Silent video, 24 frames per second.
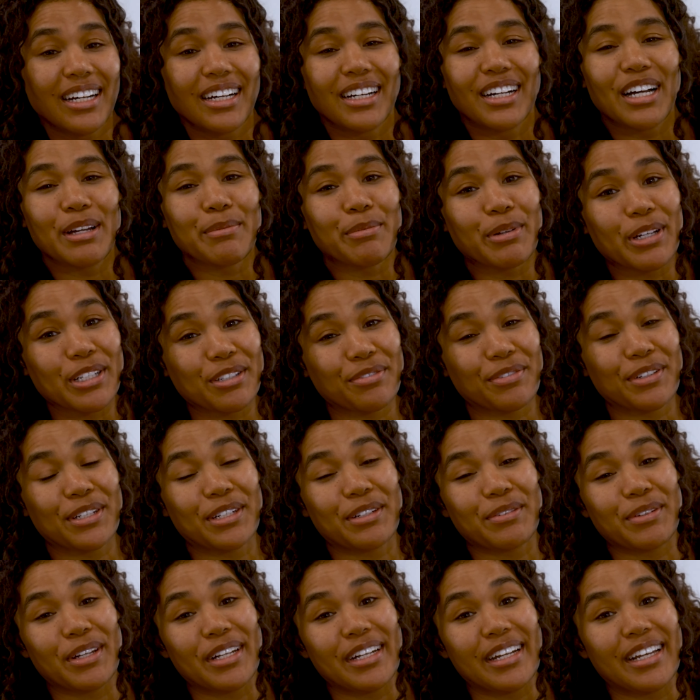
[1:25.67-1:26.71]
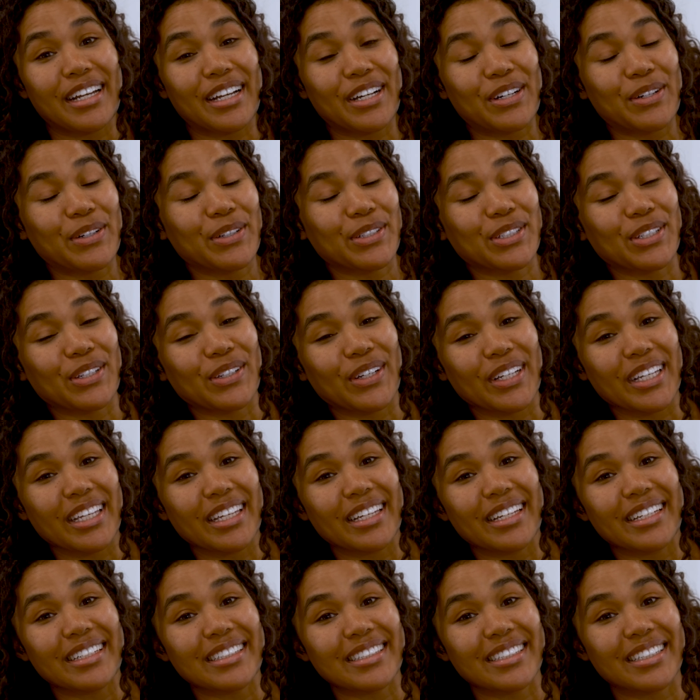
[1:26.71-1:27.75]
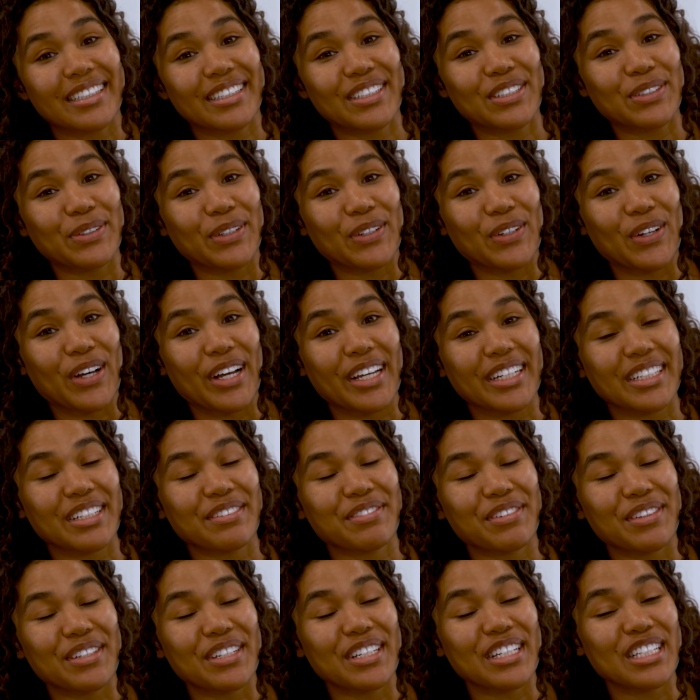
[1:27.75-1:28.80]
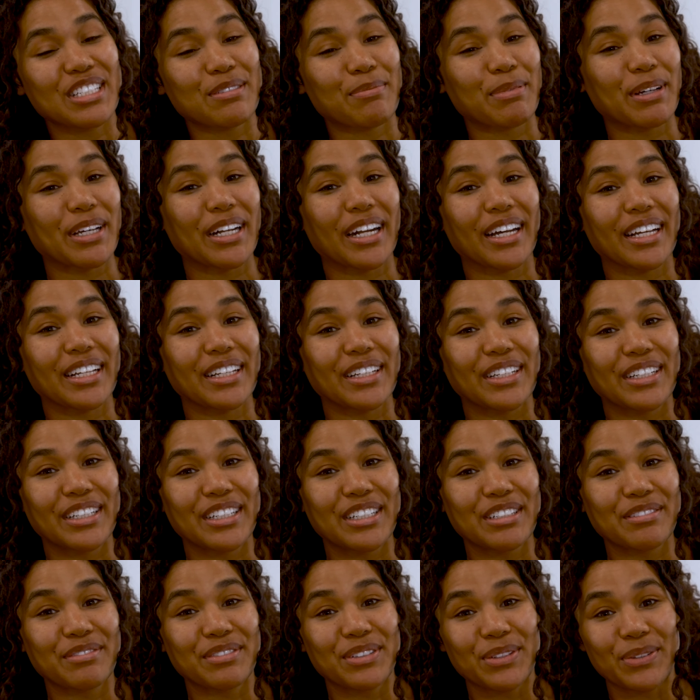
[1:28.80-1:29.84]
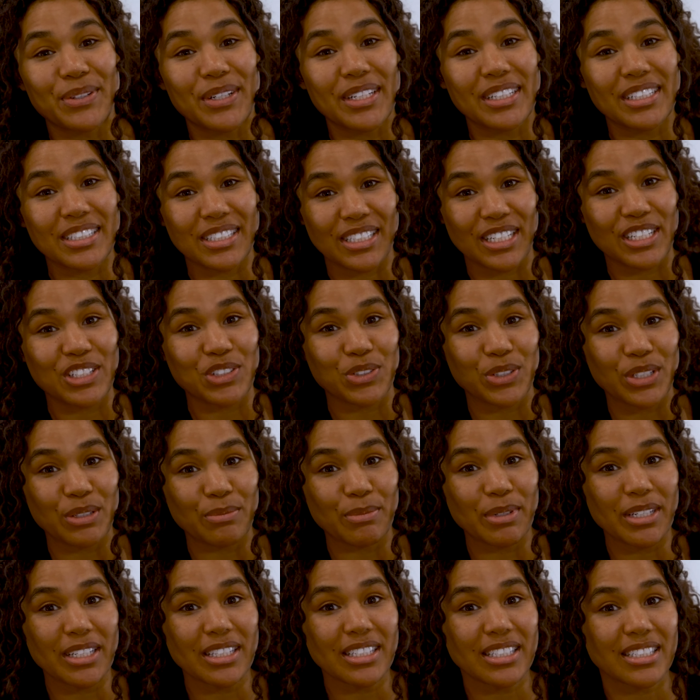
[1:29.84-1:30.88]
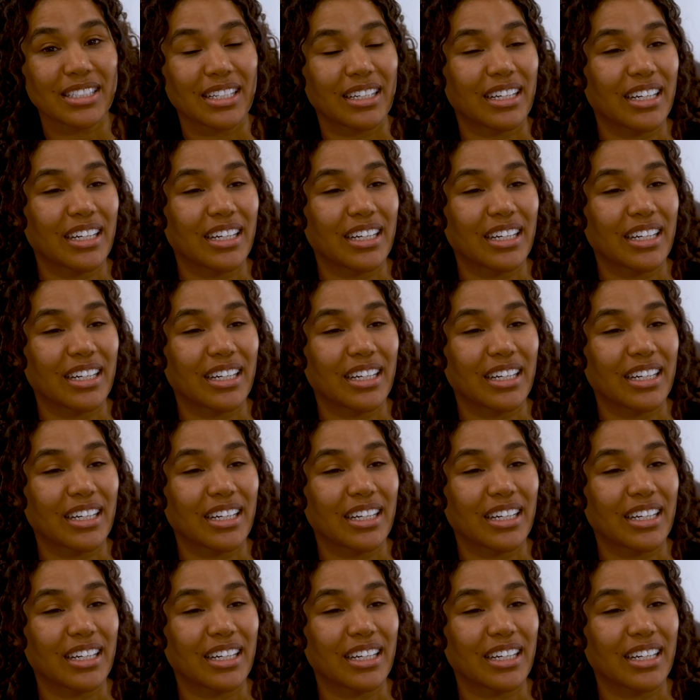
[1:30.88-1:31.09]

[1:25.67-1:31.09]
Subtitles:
I'm breastfeeding right now, so I can't do a lot of things, but I love doing the skin treatments.